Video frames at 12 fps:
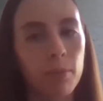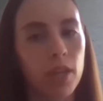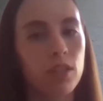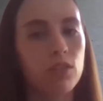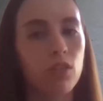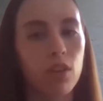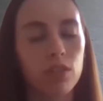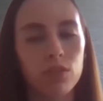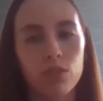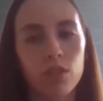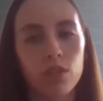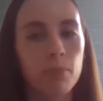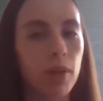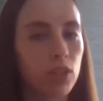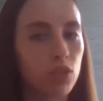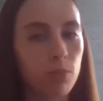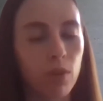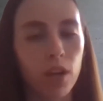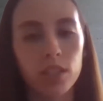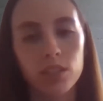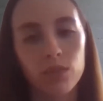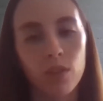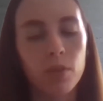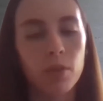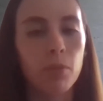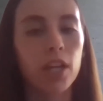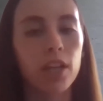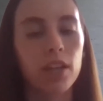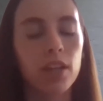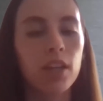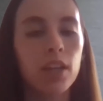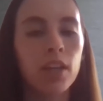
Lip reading: based on certain benchmarks from the market,